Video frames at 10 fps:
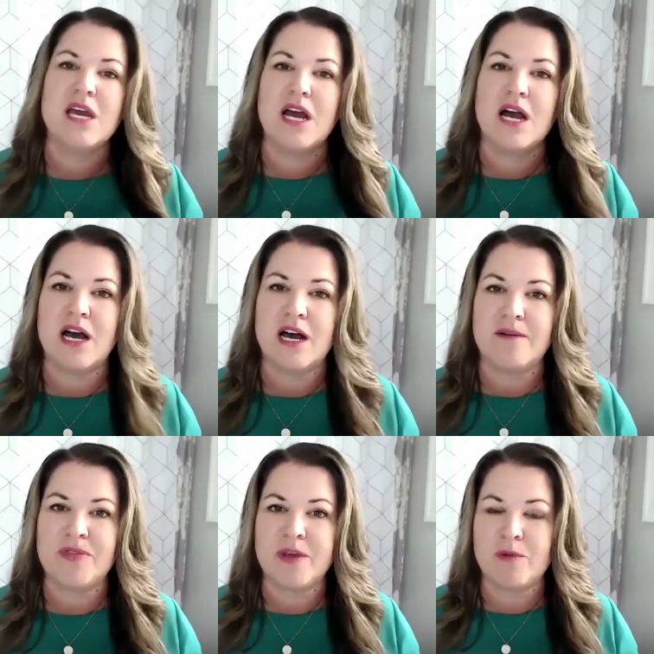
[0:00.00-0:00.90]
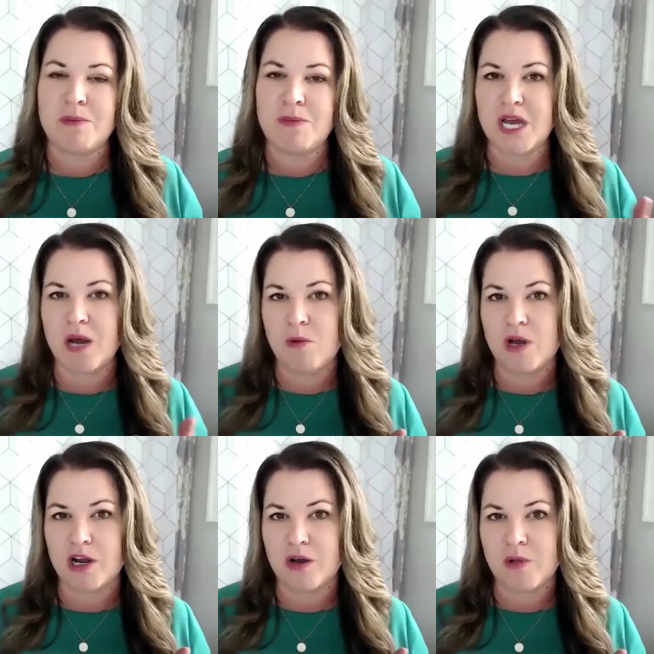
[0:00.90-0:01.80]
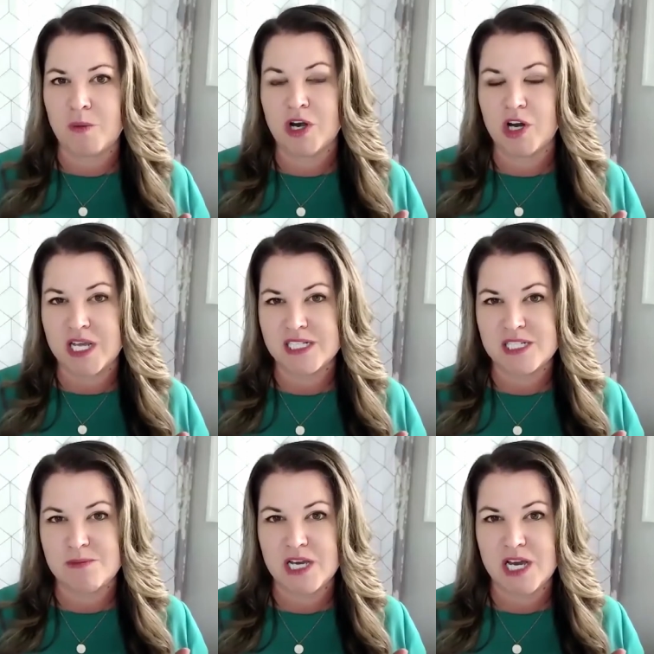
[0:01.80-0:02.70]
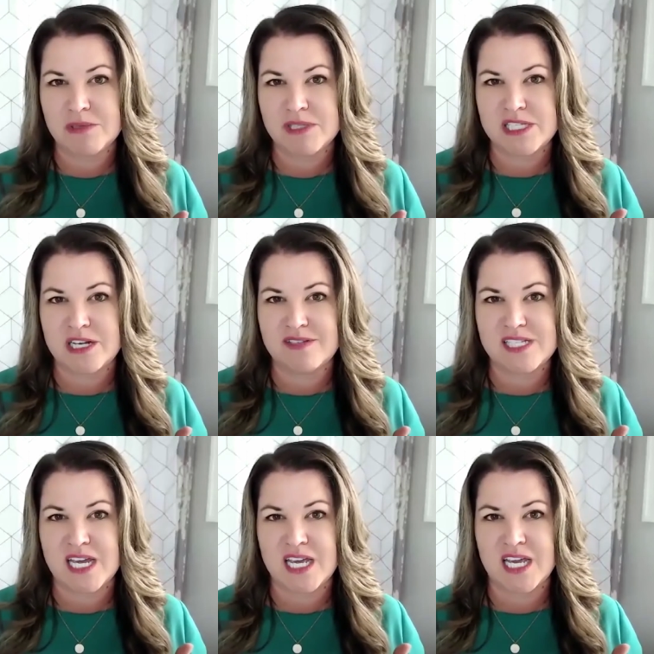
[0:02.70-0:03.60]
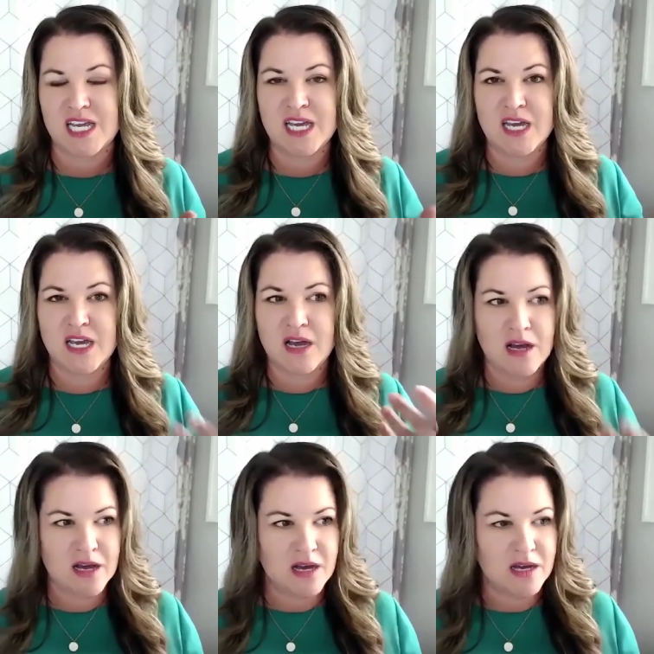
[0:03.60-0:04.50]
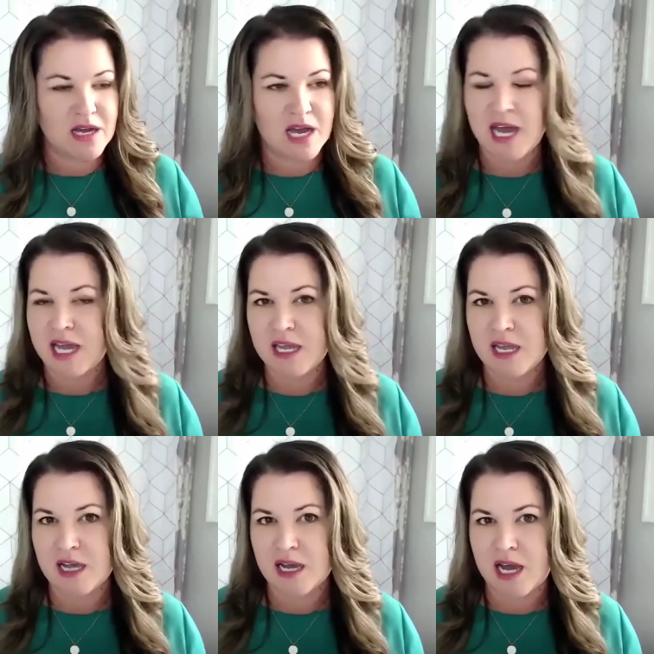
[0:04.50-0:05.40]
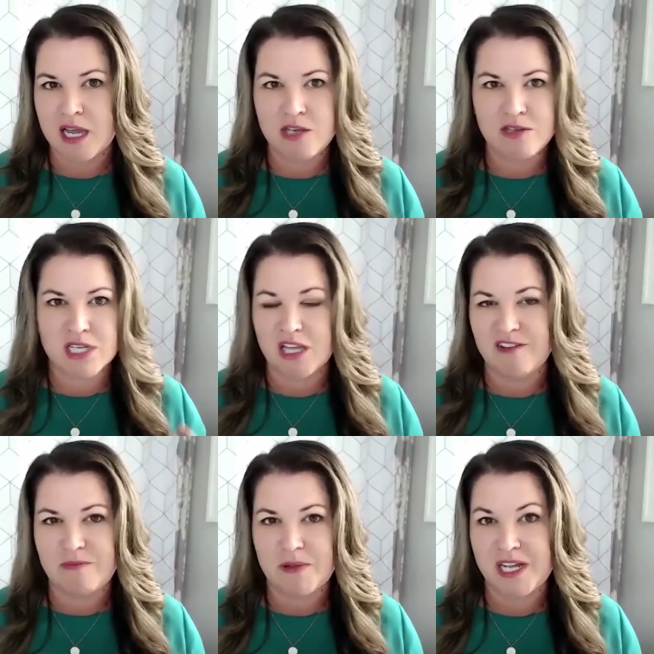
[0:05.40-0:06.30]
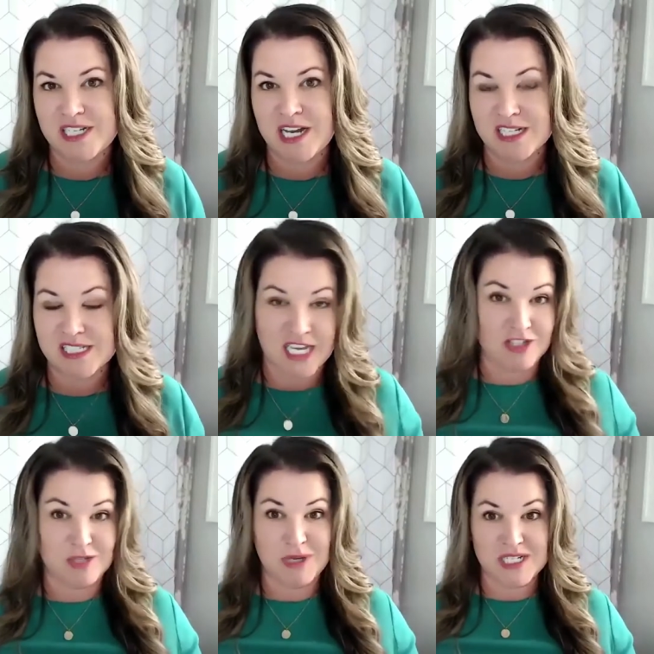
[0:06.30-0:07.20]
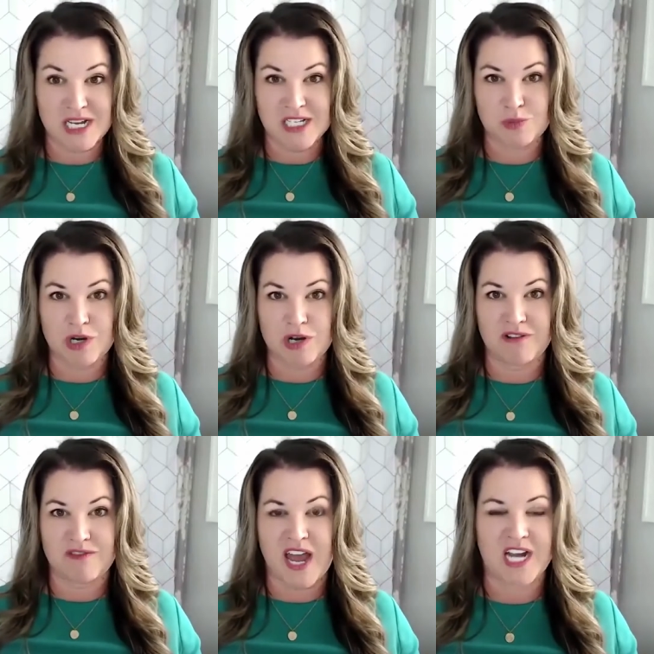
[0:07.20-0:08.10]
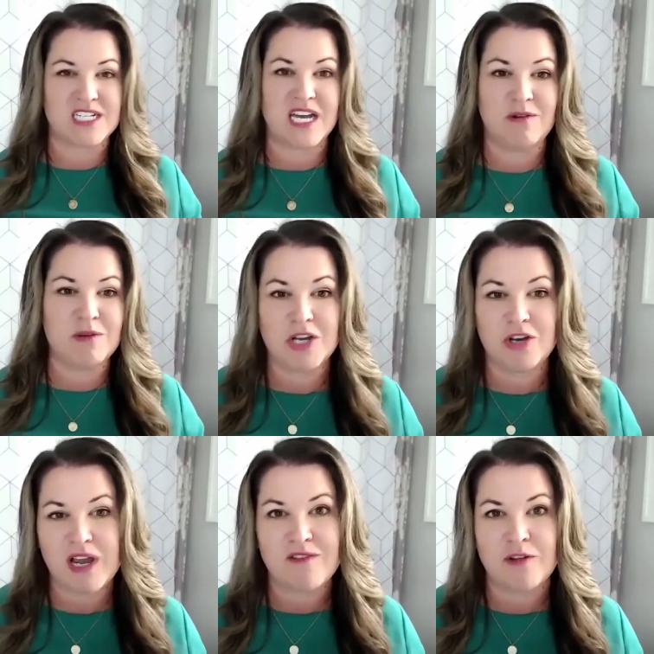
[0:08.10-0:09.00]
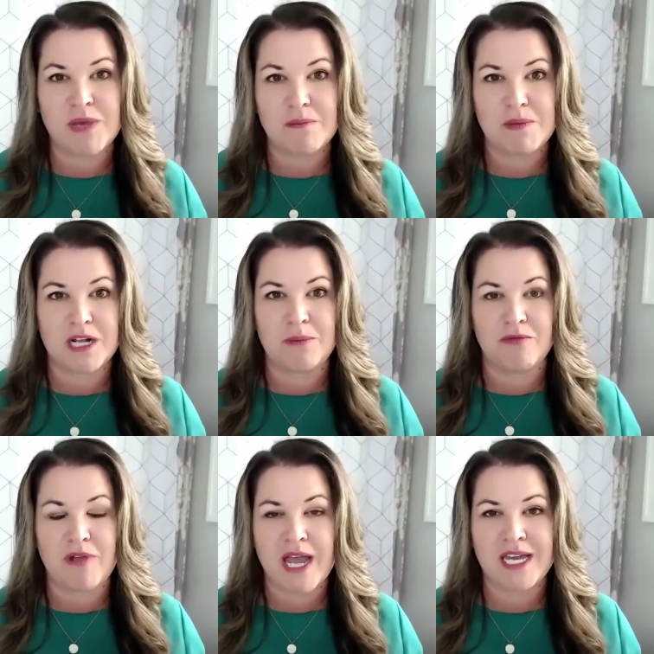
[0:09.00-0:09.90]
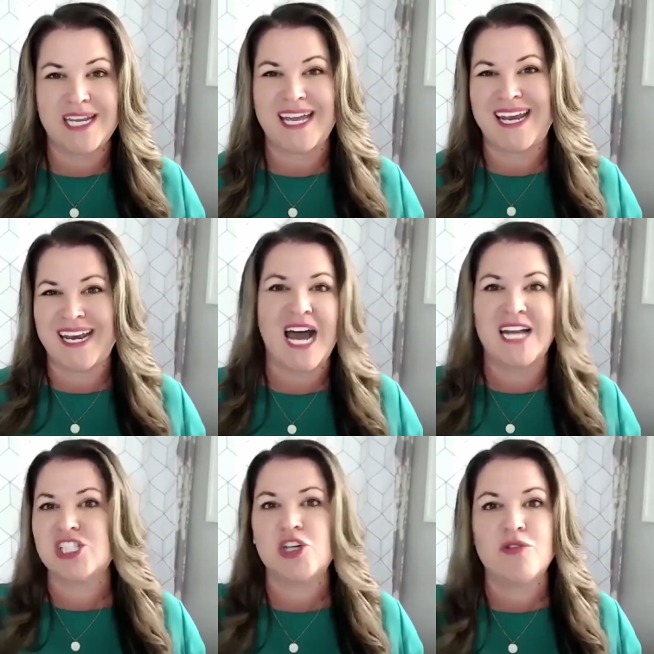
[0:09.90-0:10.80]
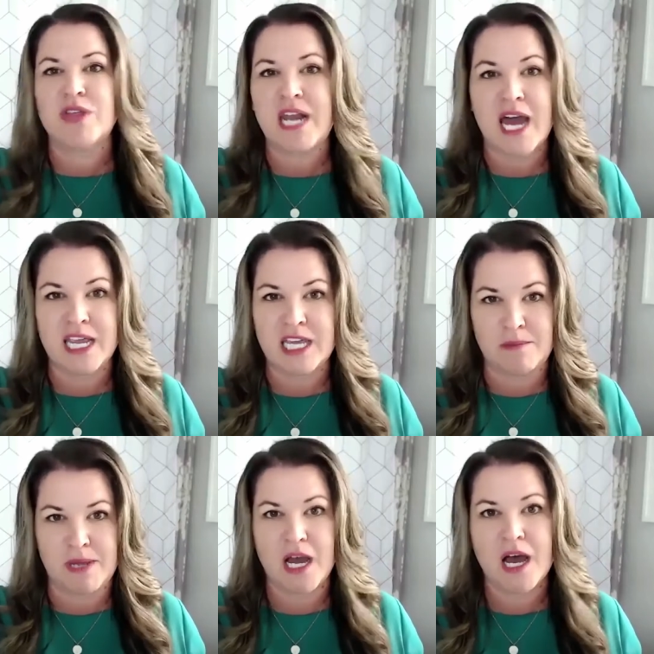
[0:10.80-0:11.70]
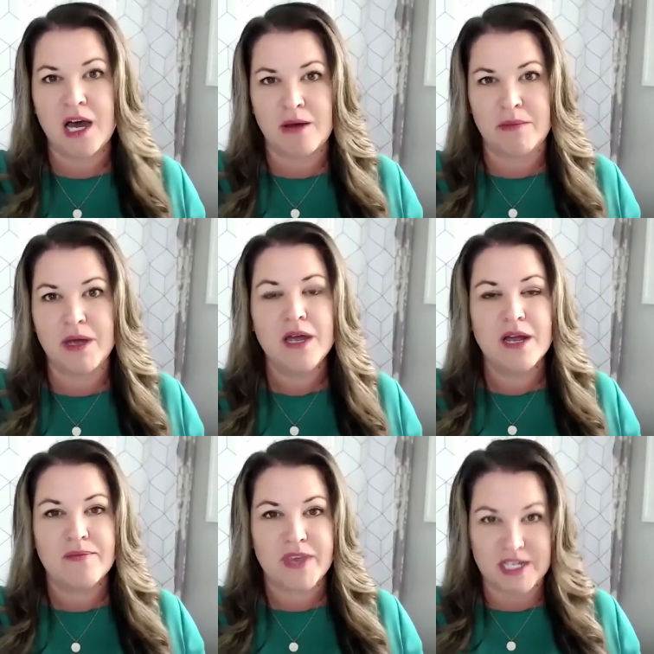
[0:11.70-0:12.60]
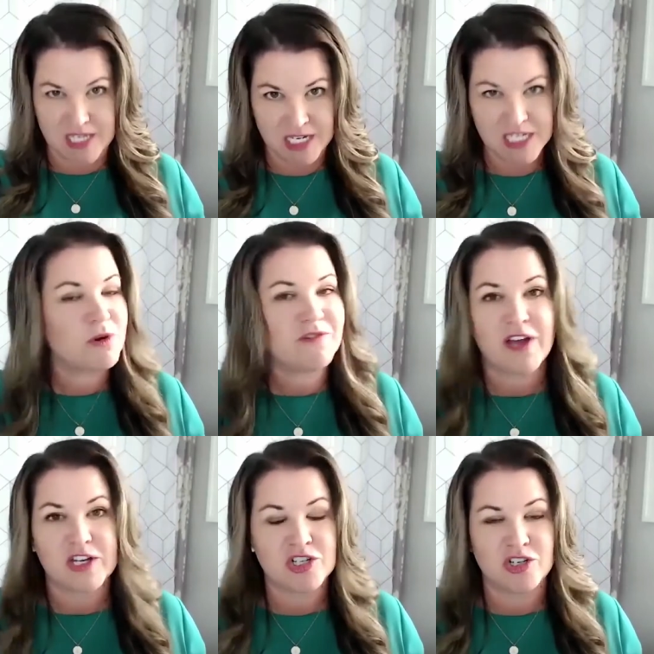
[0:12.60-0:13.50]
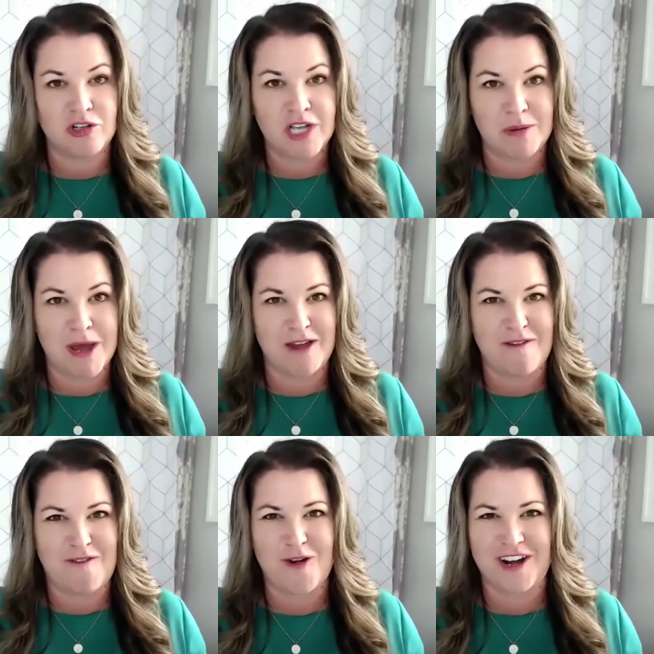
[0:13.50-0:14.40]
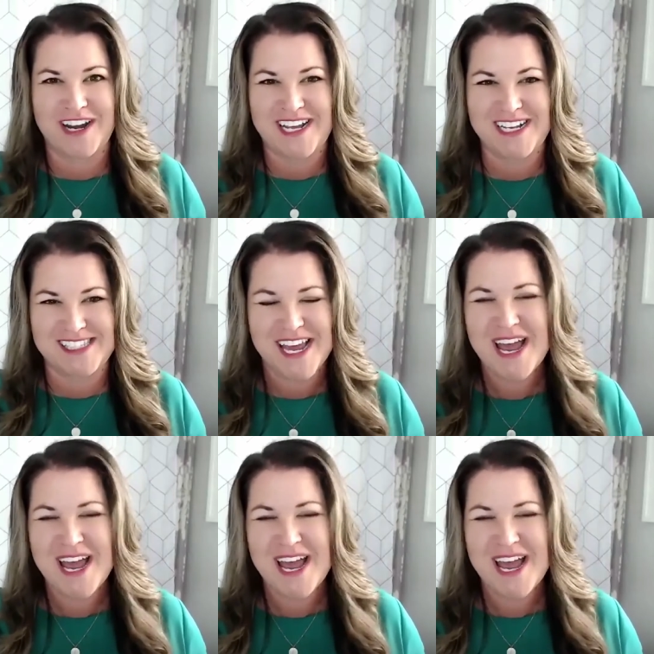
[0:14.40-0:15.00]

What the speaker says: that we become what we want our kids to become, instead of saying, I used to love playing tennis. I used to be a tennis pro, in fact. It would be great for me to pick up the racket again, not so that I can become a tennis professional in my 40s,